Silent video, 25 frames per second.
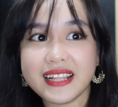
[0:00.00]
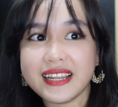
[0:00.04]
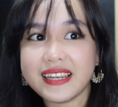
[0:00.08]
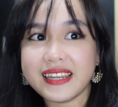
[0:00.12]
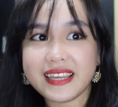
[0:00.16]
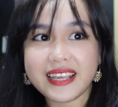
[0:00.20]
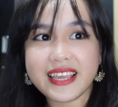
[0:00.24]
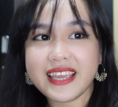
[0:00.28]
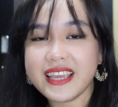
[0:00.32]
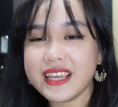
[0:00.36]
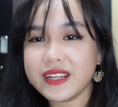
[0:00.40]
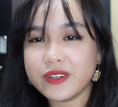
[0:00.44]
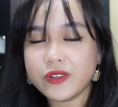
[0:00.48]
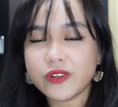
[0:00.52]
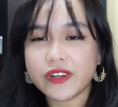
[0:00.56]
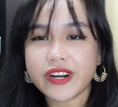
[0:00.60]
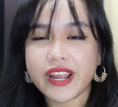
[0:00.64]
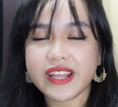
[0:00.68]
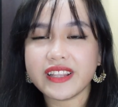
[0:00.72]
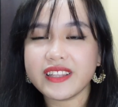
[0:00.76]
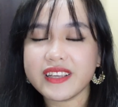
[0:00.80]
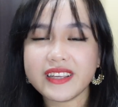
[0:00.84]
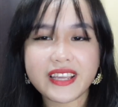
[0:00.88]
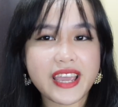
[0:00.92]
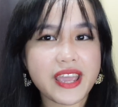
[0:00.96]
like he
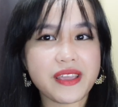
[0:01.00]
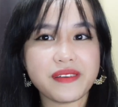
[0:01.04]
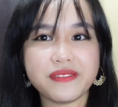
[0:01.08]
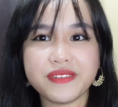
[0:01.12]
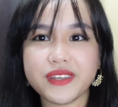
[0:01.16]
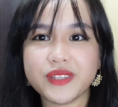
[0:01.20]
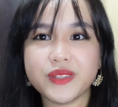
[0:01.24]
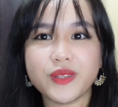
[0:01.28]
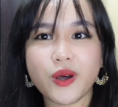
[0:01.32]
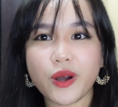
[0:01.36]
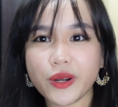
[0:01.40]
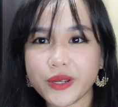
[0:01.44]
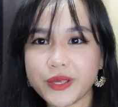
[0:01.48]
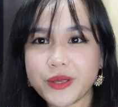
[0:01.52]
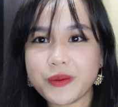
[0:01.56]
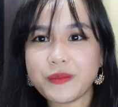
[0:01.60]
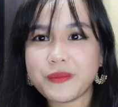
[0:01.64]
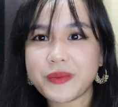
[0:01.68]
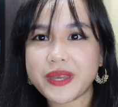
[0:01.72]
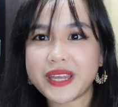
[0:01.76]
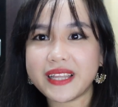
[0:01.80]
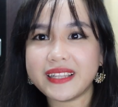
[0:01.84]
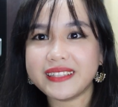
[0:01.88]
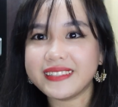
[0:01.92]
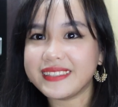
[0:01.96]
already gave the
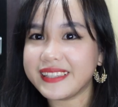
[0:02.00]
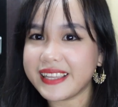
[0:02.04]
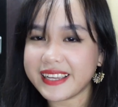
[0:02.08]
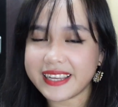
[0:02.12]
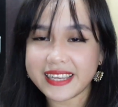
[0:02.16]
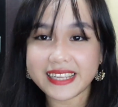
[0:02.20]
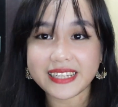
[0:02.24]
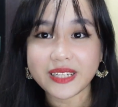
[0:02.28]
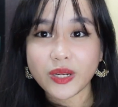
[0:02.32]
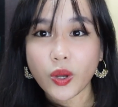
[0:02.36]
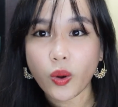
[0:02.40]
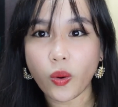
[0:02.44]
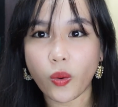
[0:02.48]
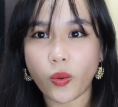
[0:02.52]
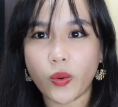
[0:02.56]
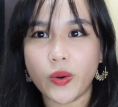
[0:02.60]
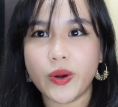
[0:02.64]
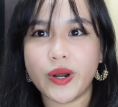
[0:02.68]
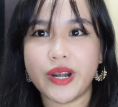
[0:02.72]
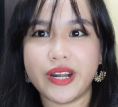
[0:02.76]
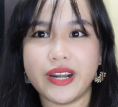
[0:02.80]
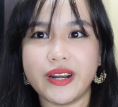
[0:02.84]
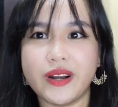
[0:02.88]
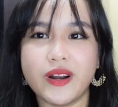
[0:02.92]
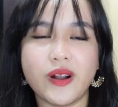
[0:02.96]
document like in
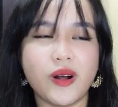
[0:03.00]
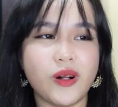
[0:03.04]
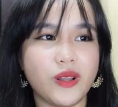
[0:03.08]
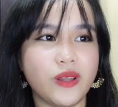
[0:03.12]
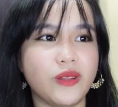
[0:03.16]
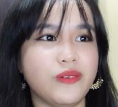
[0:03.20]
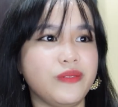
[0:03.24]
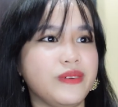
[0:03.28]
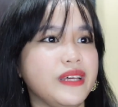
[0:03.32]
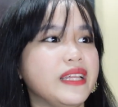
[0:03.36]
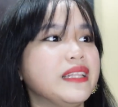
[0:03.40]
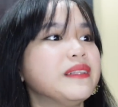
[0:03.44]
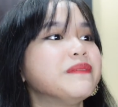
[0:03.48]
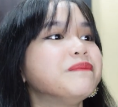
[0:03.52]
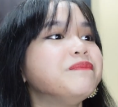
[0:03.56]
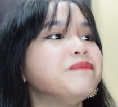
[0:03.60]
order, all of it.